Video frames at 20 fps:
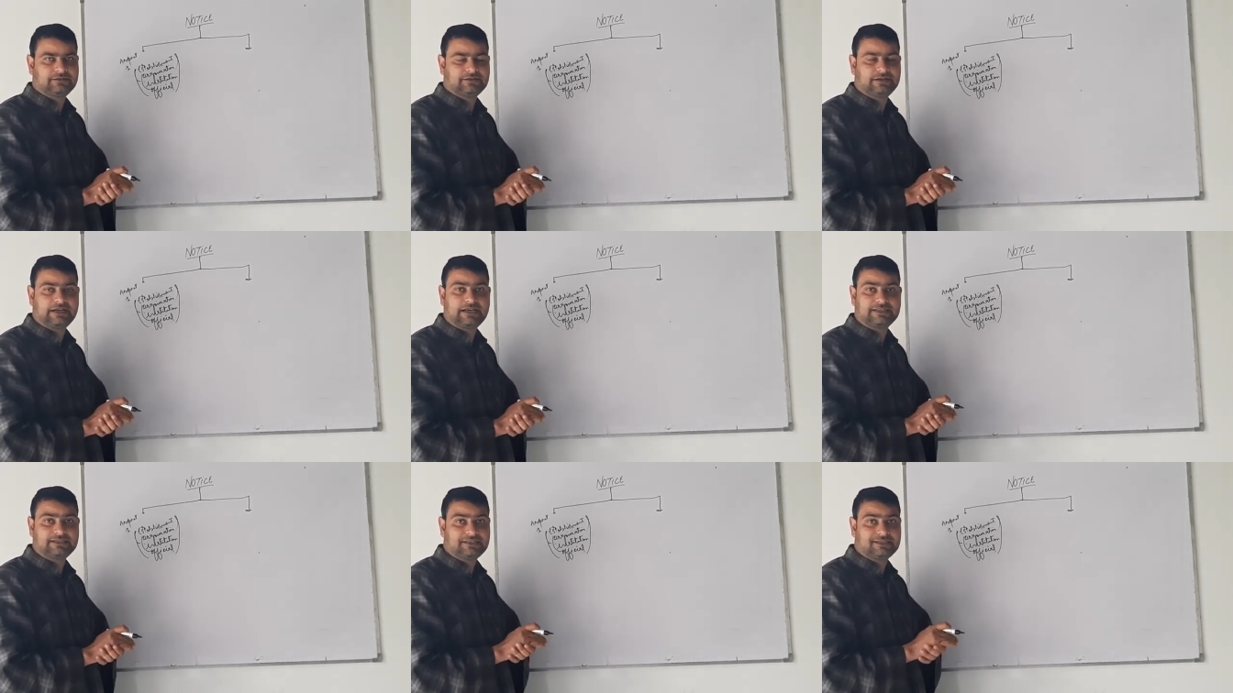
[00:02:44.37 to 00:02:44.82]

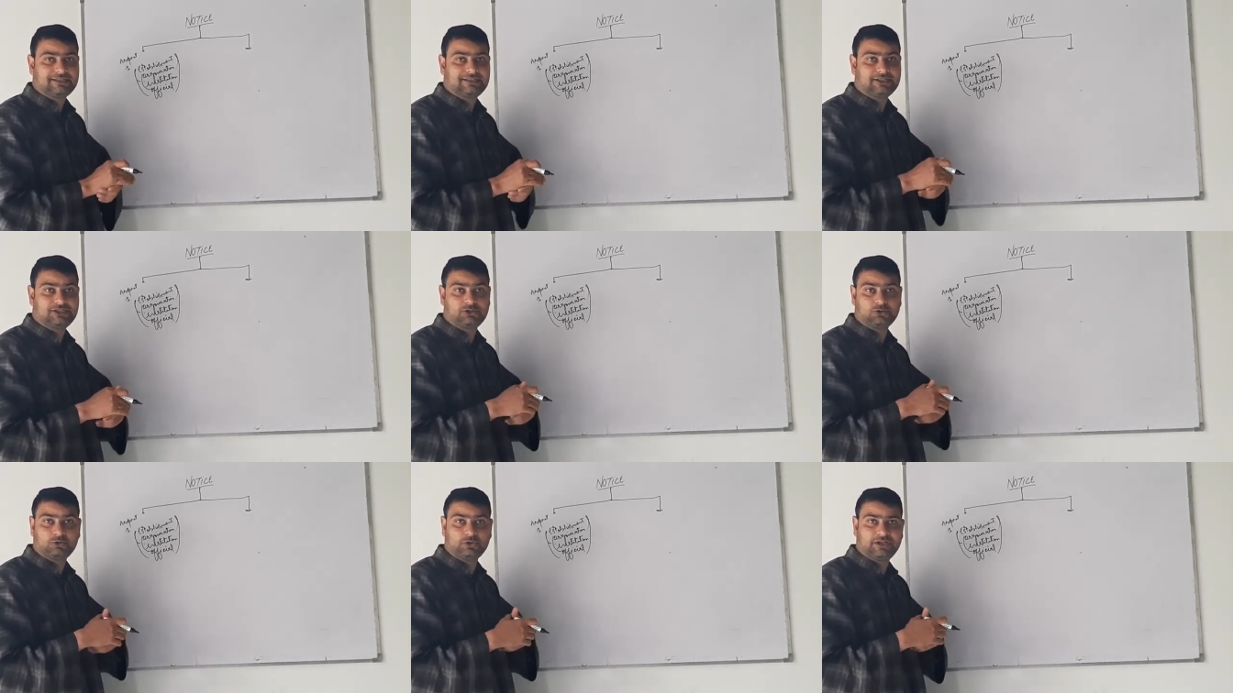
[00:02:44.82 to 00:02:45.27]
as a
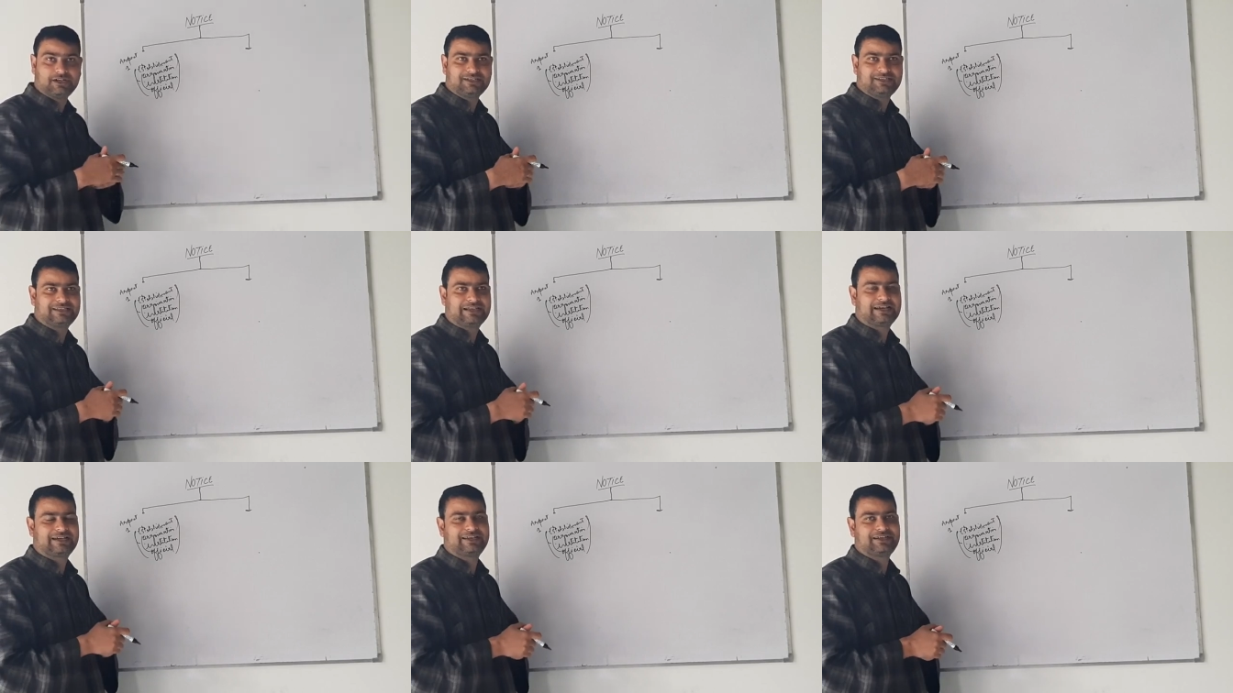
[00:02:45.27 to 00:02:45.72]
student
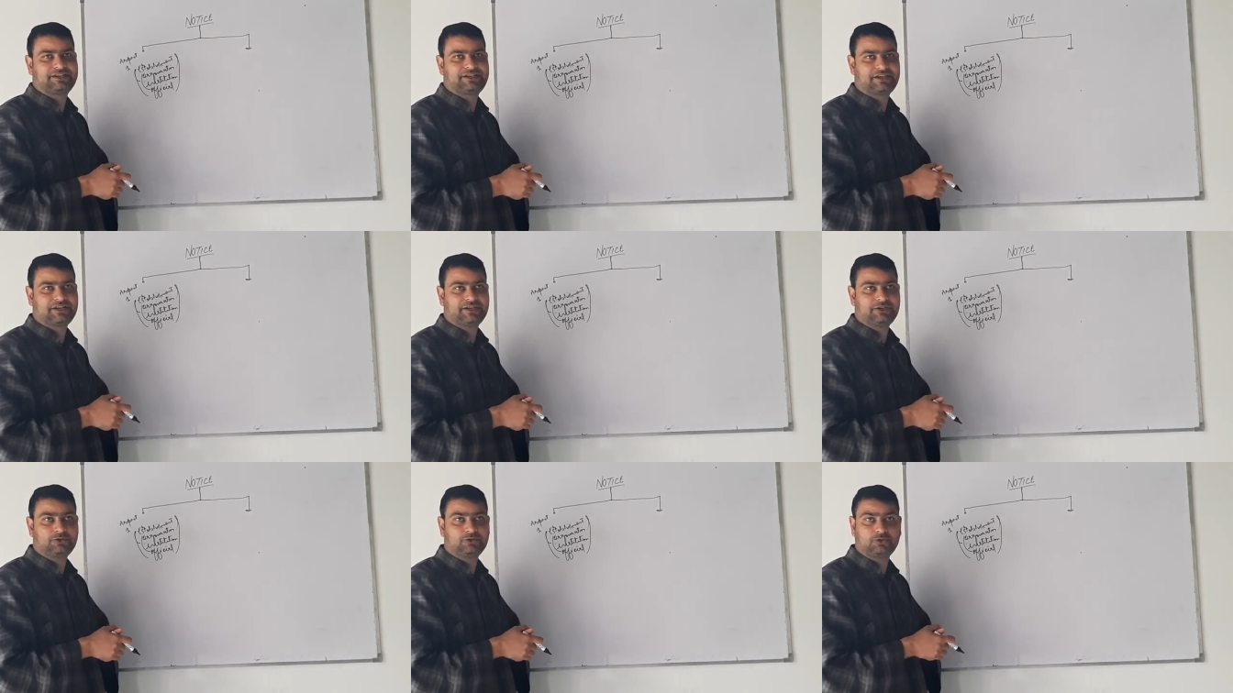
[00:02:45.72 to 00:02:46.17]

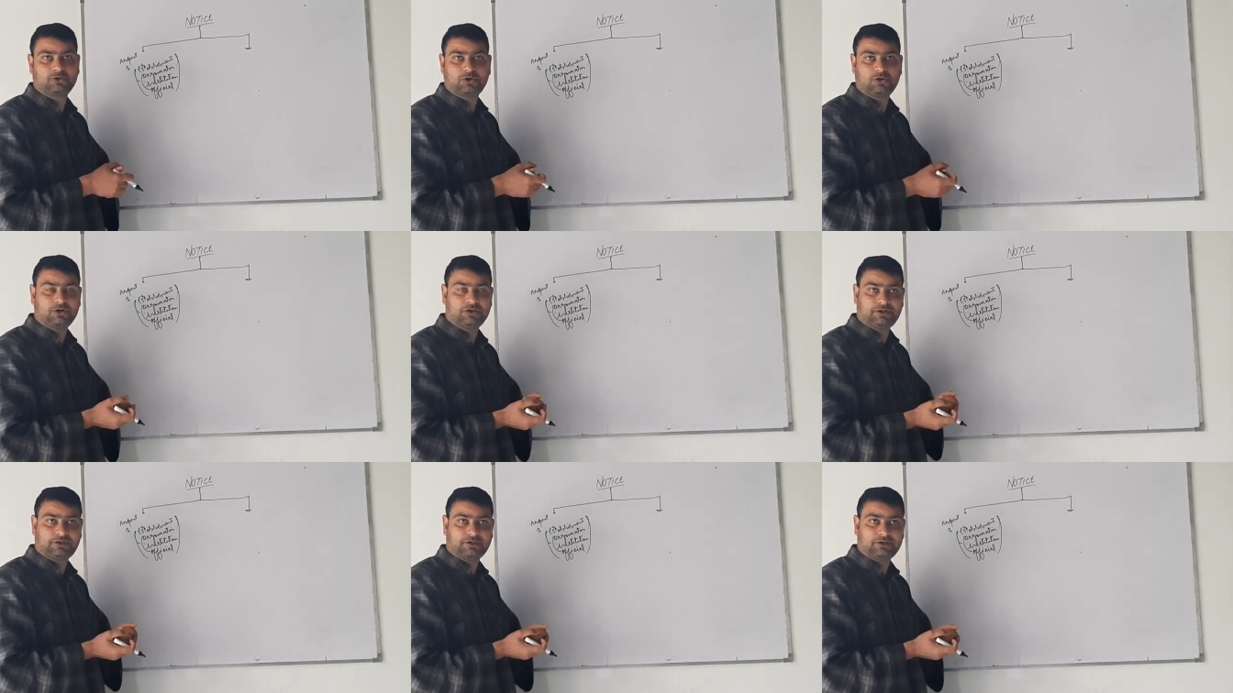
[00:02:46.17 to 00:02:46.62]
secretary you
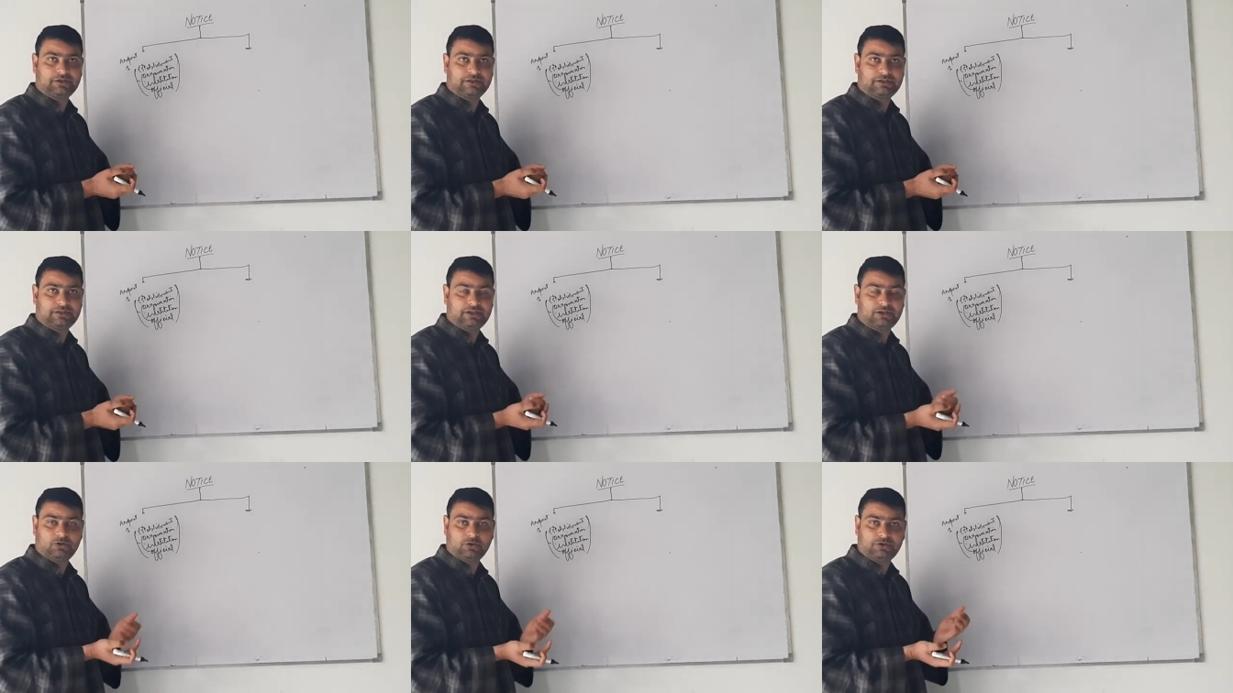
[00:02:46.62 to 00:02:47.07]
wrote
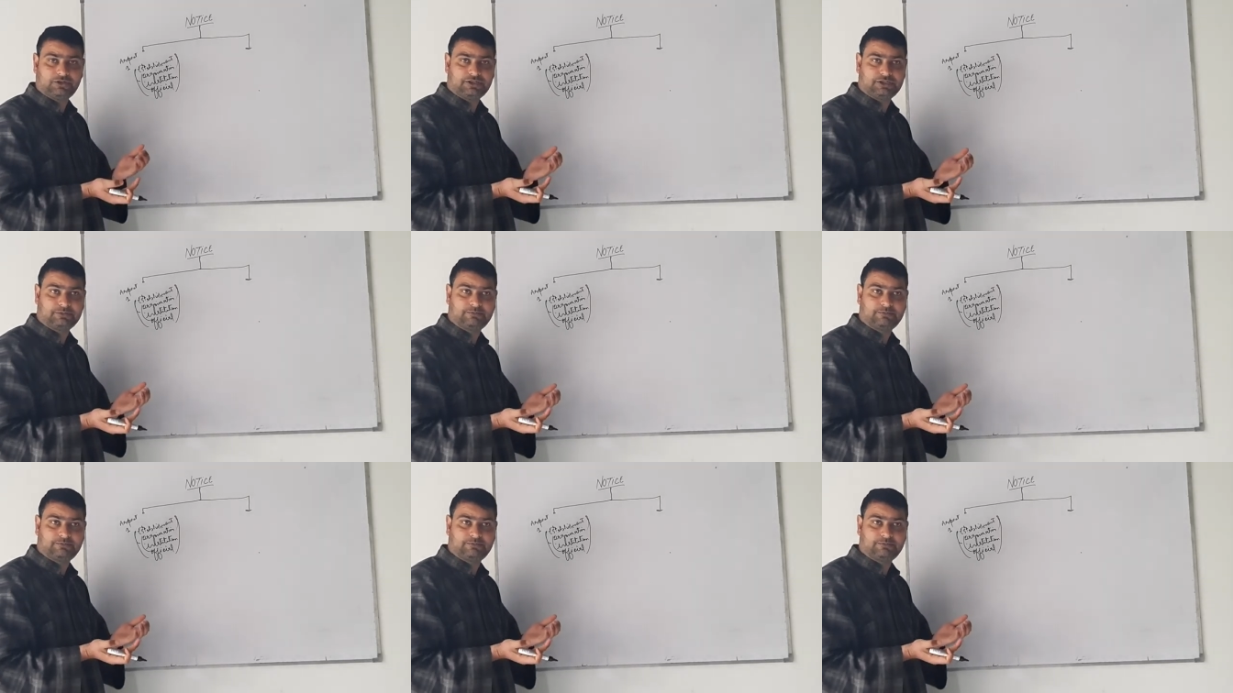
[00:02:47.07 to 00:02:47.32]
the notes